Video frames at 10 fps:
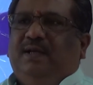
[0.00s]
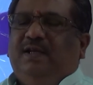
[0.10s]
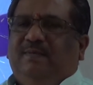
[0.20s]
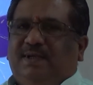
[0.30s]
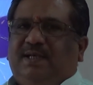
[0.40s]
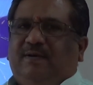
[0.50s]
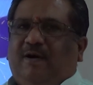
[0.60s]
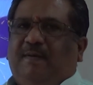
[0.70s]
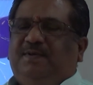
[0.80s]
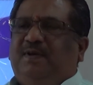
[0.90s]
You must have
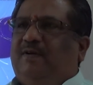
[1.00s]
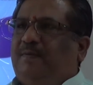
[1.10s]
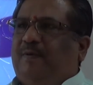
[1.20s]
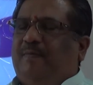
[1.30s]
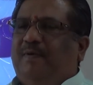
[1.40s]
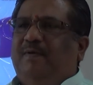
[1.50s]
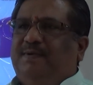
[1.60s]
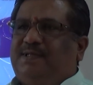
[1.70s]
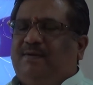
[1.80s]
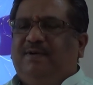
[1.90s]
observed, or probably you
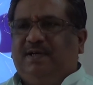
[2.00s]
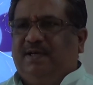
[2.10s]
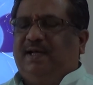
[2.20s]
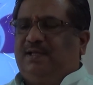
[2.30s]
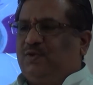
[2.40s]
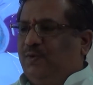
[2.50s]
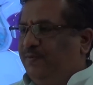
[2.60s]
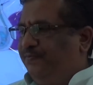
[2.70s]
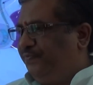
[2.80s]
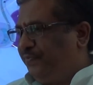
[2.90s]
must have heard also,
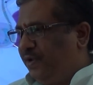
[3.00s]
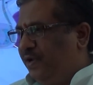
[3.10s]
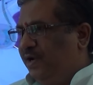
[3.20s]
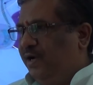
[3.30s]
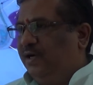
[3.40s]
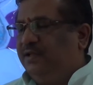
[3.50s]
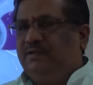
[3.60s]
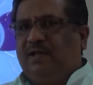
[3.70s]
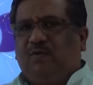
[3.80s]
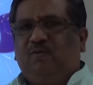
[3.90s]

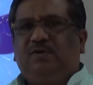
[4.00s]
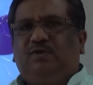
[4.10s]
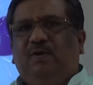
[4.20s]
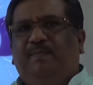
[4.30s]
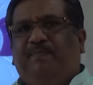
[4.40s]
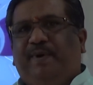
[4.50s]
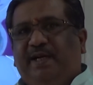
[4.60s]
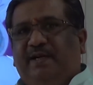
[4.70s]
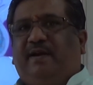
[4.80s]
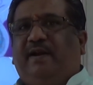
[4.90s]
the roots will
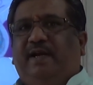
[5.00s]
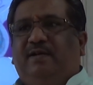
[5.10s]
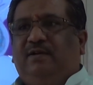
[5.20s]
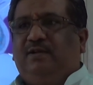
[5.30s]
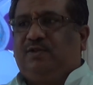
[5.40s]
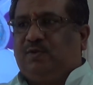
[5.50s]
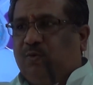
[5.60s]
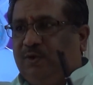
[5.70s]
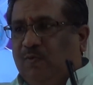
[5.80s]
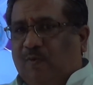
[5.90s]
penetrate through
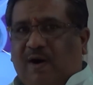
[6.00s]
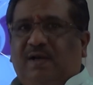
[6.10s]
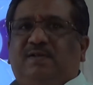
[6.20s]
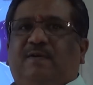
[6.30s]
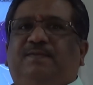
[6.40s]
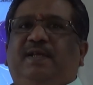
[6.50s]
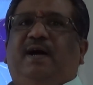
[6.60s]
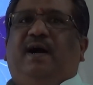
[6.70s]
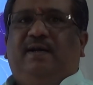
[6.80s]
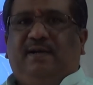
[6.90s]
the walls of the
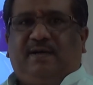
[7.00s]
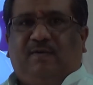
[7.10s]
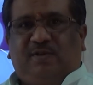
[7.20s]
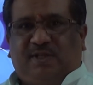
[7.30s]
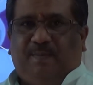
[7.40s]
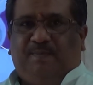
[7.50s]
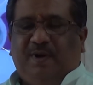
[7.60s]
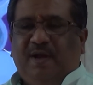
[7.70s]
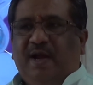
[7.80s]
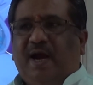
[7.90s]
underground sump
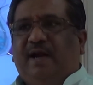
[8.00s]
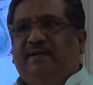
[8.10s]
and